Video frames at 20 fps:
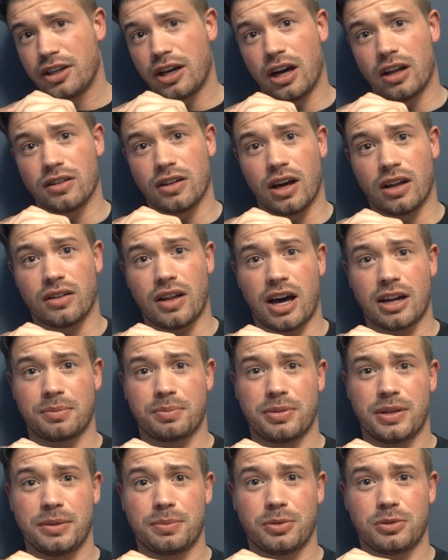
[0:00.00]
a lot of
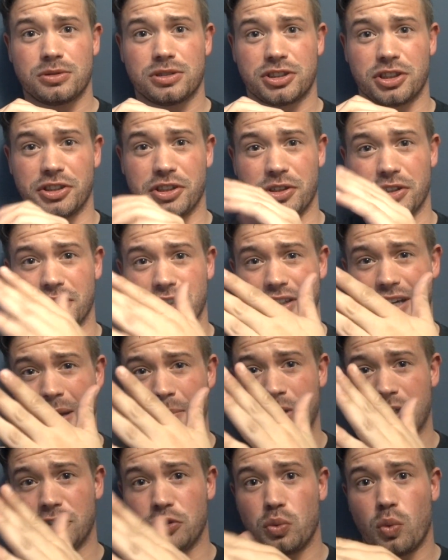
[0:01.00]
people, so
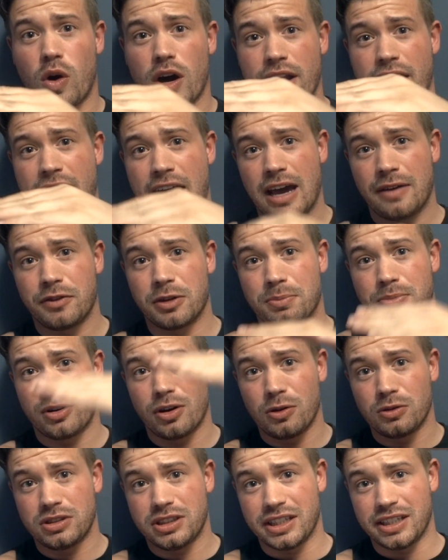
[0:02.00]
you want to have your
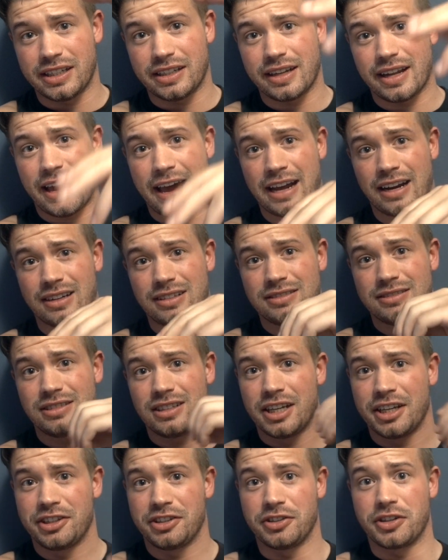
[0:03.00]
protein at
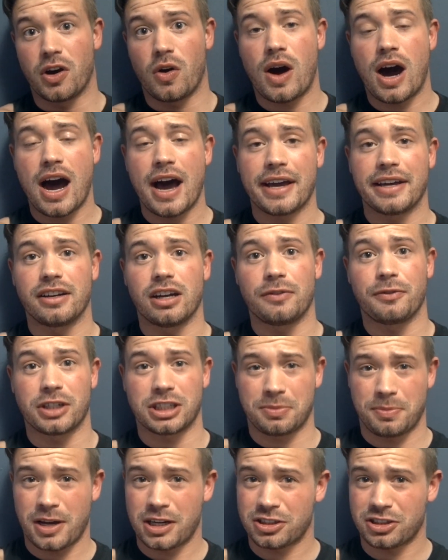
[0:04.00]
high enough,
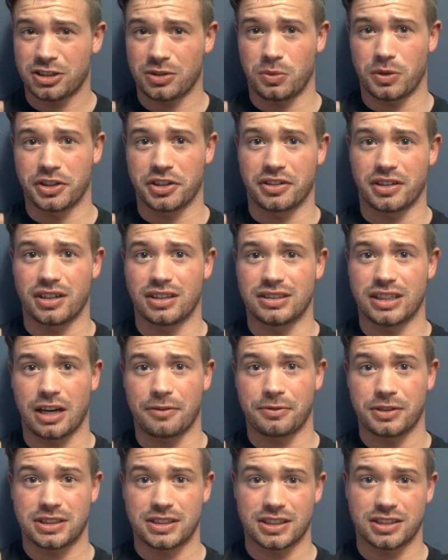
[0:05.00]
especially when you're in a
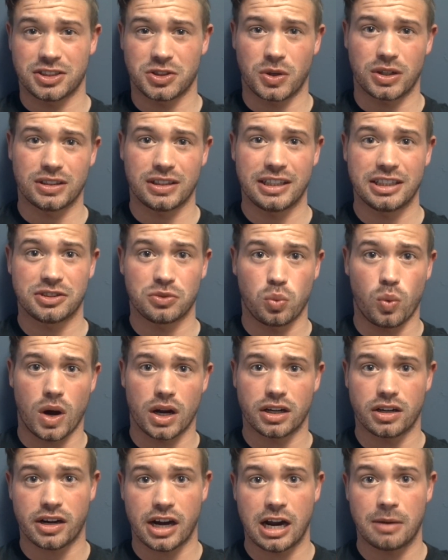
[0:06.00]
deficit. So at least
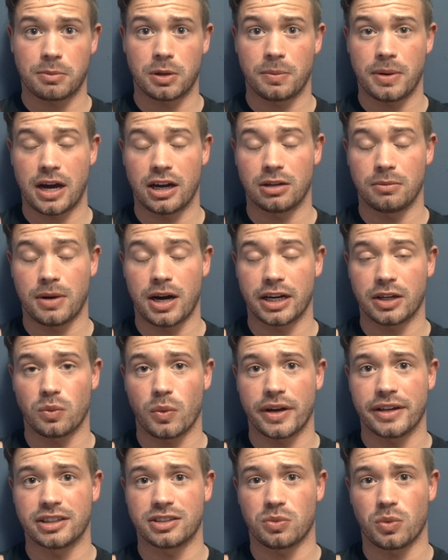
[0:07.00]
1 gram per pound of body
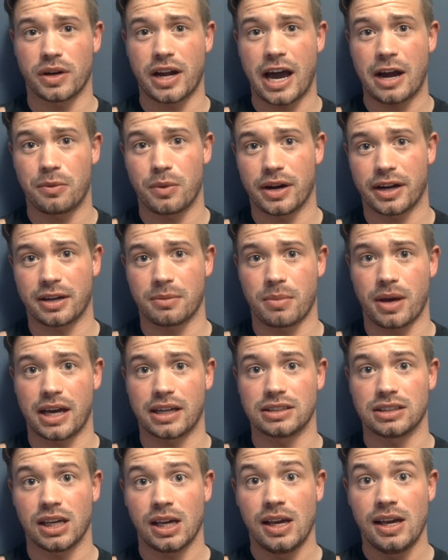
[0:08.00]
weight is what I
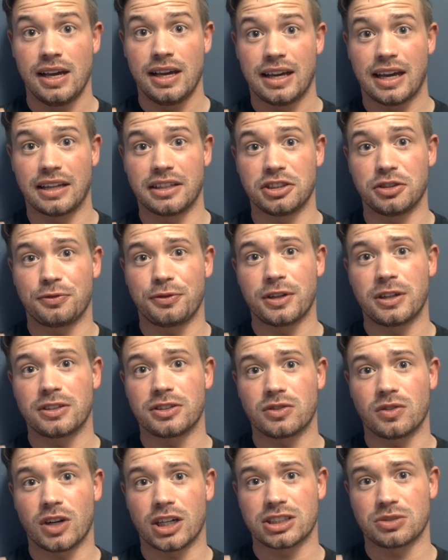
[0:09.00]
recommend, and you fill
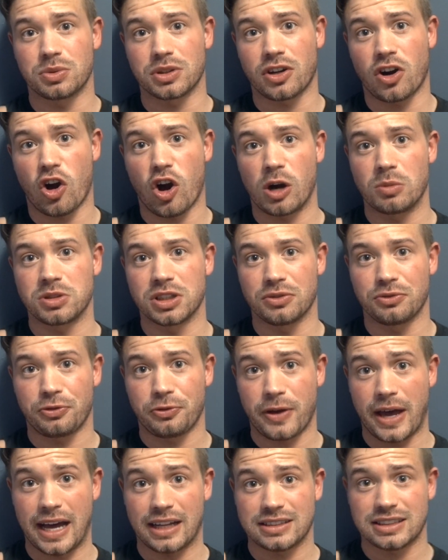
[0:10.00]
in the rest with carbs and
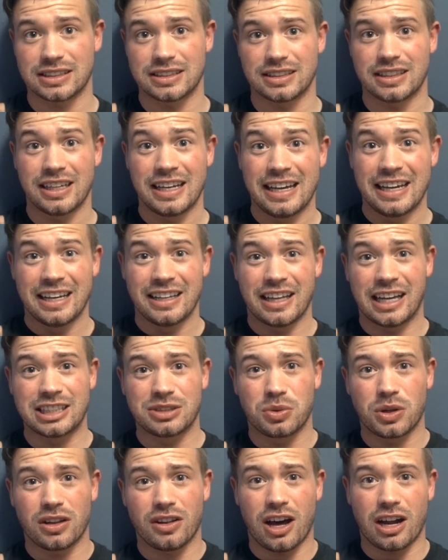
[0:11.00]
fats. And
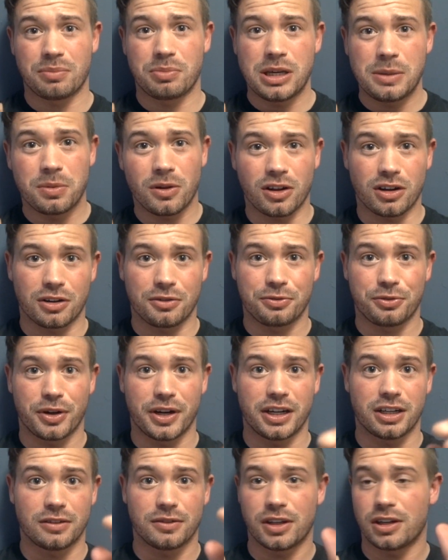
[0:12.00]
that's what a lot of people are
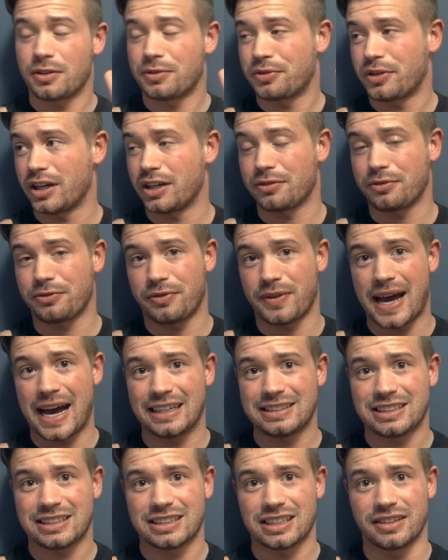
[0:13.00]
afraid of. They're afraid of
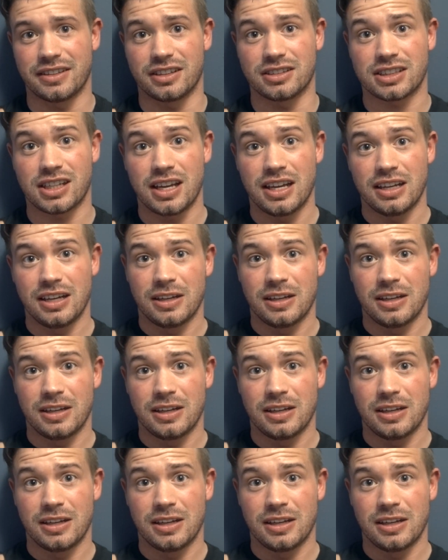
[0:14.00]
fats, and there's